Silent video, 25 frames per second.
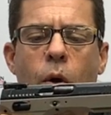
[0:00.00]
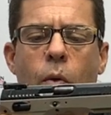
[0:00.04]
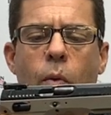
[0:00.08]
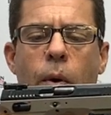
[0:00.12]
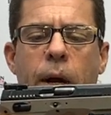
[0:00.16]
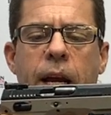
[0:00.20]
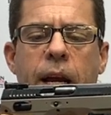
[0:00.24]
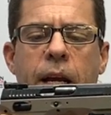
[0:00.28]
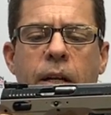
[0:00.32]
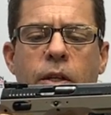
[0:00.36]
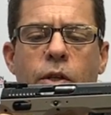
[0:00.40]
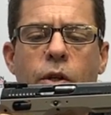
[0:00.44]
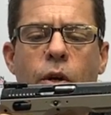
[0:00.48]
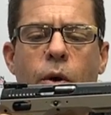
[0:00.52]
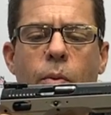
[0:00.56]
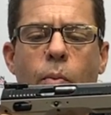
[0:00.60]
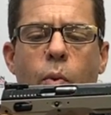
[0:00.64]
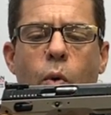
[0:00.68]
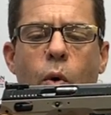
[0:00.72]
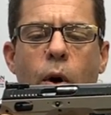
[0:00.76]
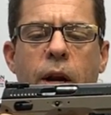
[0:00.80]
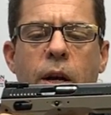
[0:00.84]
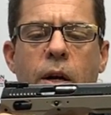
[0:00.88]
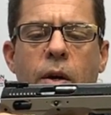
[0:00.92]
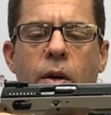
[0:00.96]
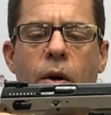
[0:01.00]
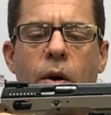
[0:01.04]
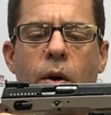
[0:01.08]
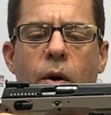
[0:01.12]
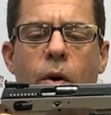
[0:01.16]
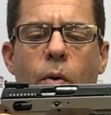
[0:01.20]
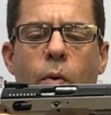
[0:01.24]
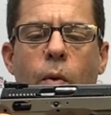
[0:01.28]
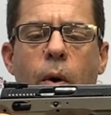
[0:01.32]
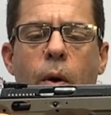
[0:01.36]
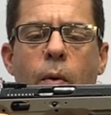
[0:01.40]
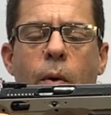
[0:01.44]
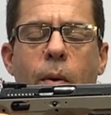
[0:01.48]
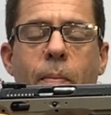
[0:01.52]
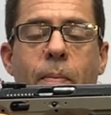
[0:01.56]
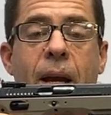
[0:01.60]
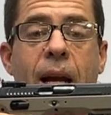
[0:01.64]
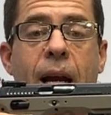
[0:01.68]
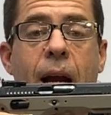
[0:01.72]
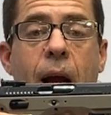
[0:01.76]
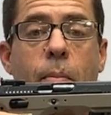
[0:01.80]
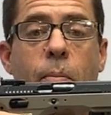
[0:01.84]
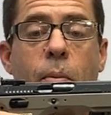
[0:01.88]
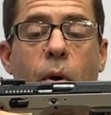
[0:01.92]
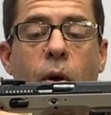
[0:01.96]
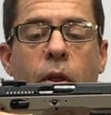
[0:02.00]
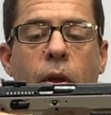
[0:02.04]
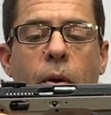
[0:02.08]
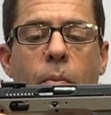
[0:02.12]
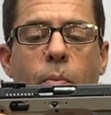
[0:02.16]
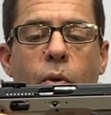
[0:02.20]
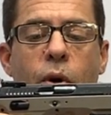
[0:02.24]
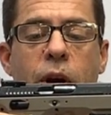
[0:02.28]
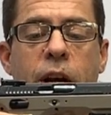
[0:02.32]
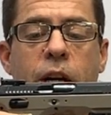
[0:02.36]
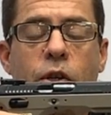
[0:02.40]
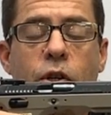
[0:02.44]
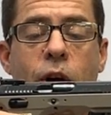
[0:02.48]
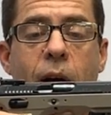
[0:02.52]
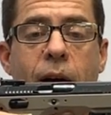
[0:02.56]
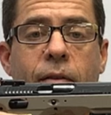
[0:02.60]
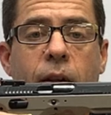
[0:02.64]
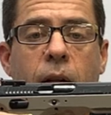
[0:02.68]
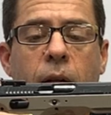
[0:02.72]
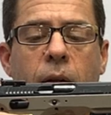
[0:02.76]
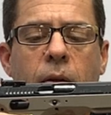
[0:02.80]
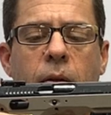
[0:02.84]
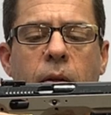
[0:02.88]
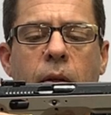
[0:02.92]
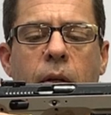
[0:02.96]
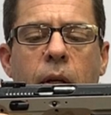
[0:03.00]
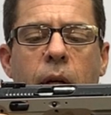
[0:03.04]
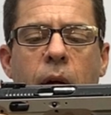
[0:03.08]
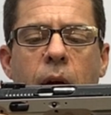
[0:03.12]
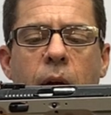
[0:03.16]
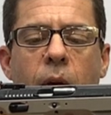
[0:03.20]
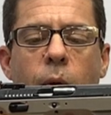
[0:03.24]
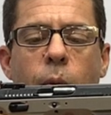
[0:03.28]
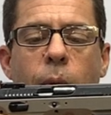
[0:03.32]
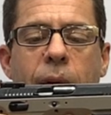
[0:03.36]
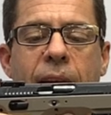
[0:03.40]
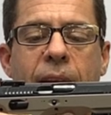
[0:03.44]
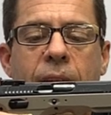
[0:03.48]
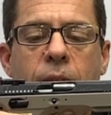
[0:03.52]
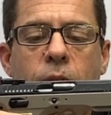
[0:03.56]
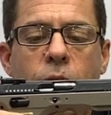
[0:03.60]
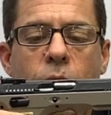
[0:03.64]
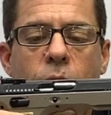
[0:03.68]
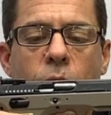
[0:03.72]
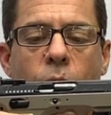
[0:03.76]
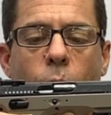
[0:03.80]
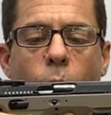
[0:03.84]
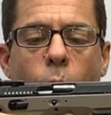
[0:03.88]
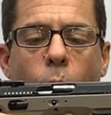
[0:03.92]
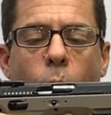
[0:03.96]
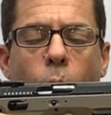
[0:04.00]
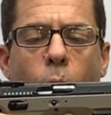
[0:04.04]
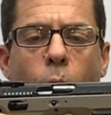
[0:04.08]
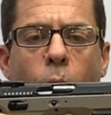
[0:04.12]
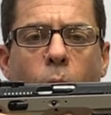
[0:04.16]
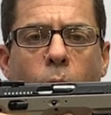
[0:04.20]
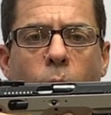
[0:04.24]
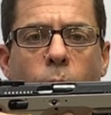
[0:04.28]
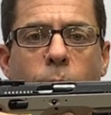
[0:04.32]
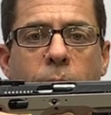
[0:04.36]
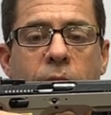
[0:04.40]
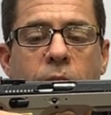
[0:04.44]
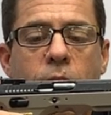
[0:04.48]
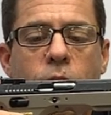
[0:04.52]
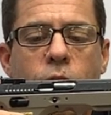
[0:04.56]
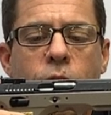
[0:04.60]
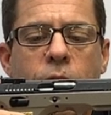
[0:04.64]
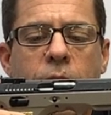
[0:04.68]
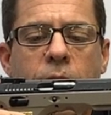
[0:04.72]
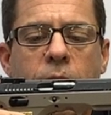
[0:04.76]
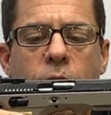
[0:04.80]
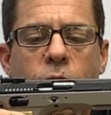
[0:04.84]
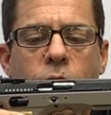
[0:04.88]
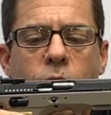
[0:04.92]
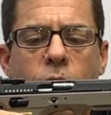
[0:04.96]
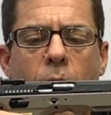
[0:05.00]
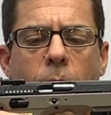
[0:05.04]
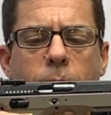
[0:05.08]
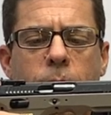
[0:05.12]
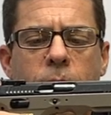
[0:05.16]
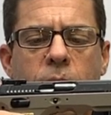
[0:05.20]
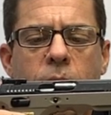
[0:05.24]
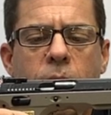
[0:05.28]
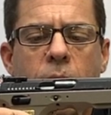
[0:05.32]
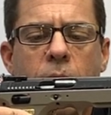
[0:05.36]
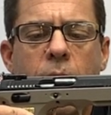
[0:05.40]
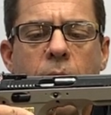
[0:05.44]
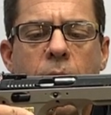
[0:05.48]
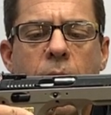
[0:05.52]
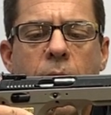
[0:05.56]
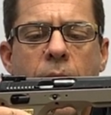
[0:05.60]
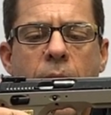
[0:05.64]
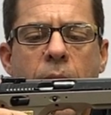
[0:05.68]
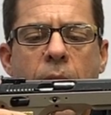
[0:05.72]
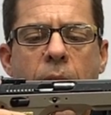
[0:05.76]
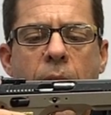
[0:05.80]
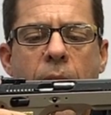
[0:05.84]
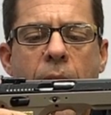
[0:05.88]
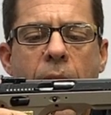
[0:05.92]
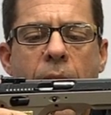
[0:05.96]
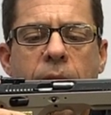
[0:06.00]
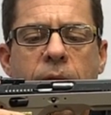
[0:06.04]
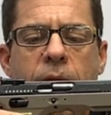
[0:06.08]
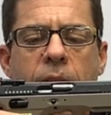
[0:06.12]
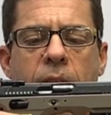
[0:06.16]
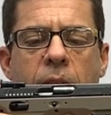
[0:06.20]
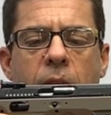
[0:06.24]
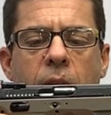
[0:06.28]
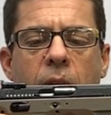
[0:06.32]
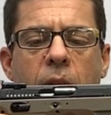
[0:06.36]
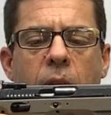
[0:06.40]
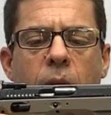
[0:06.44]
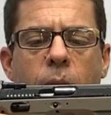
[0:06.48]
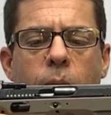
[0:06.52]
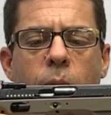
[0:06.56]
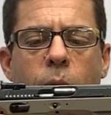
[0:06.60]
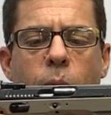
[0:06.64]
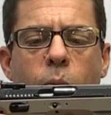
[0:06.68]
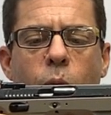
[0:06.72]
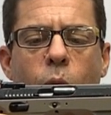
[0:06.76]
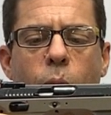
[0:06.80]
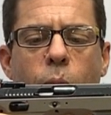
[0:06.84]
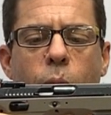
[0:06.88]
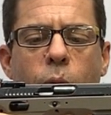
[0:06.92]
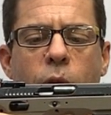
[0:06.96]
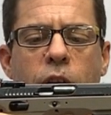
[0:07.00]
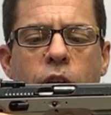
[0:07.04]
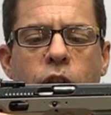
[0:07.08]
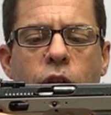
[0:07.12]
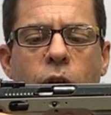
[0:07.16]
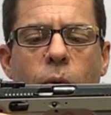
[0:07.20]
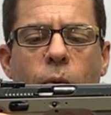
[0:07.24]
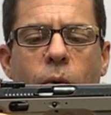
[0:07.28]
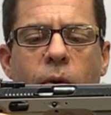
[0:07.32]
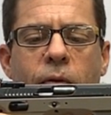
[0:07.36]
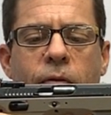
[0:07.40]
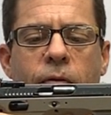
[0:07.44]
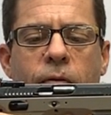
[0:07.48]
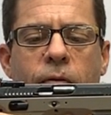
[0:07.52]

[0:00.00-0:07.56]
we get to a point where we pick up on the pre-travel. We get to the wall where the trigger stops, and then a little bit more pressure will